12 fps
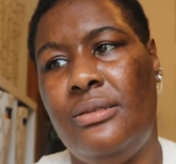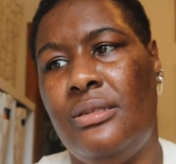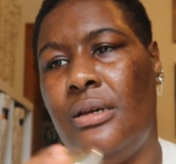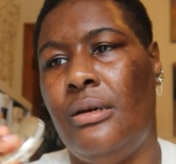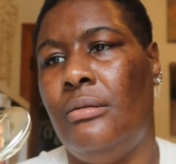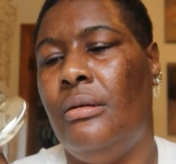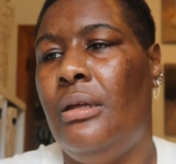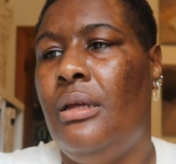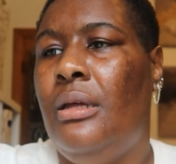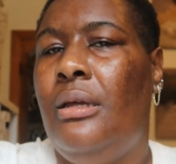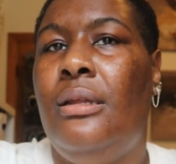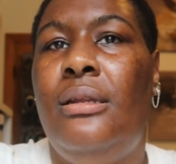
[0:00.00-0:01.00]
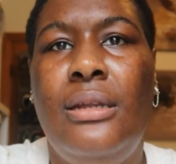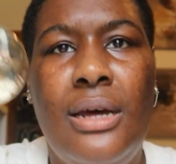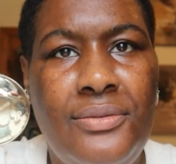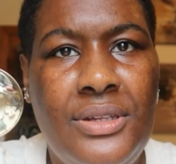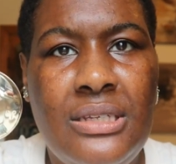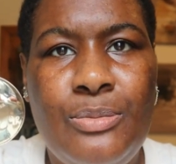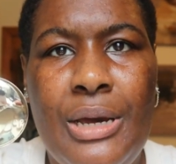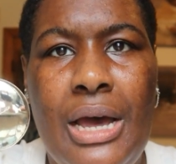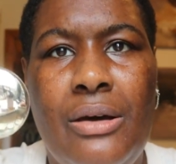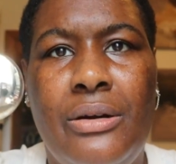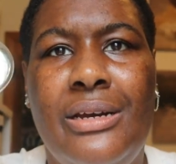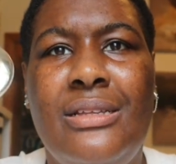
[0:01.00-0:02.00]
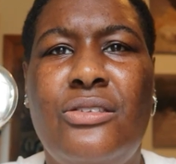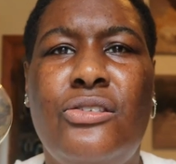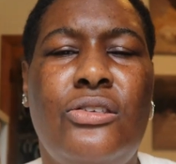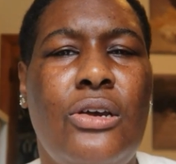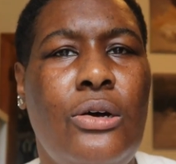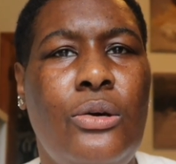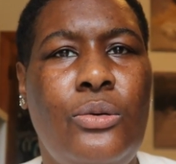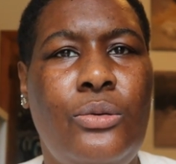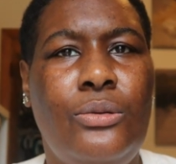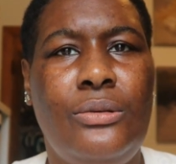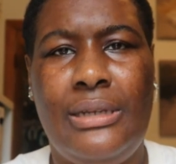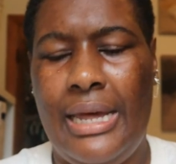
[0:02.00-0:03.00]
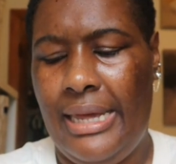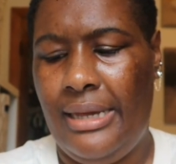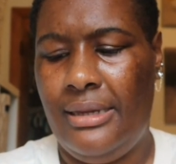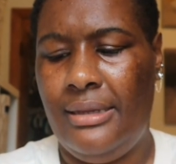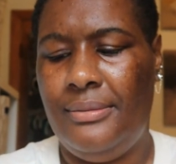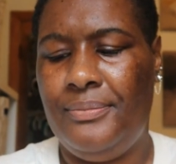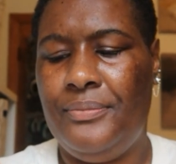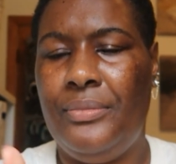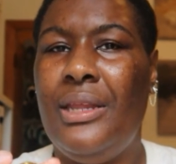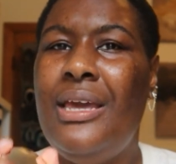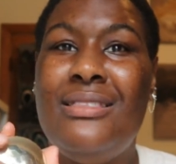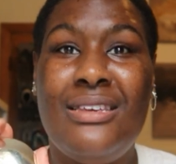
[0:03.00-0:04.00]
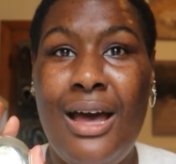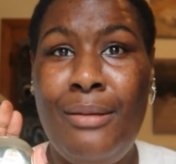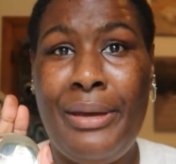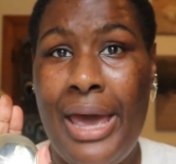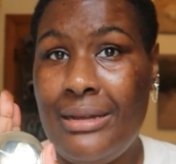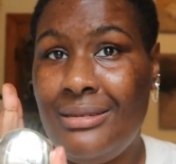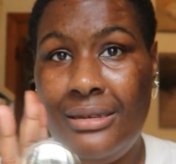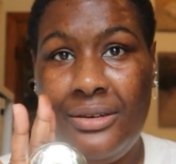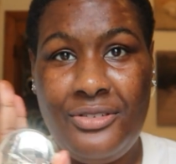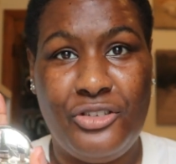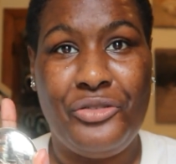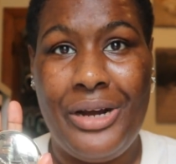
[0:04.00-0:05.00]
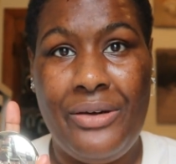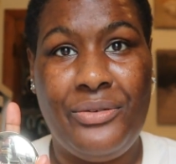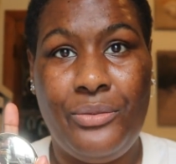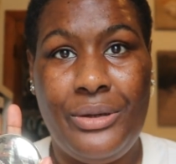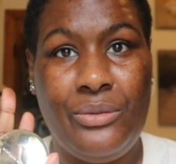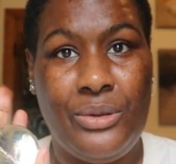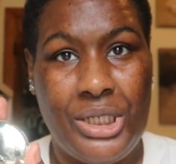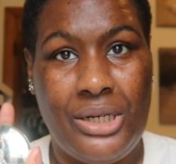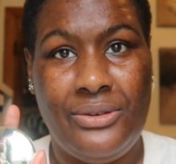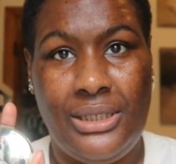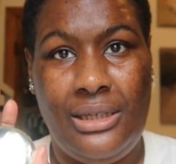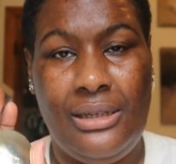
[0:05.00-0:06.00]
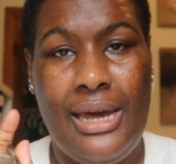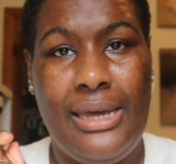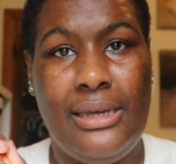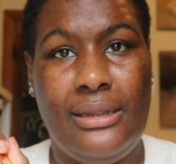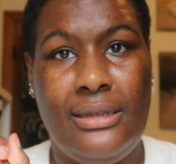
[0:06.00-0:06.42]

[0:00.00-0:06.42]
So, love this powder. It's so, like, it's compact enough to travel with, which I really like.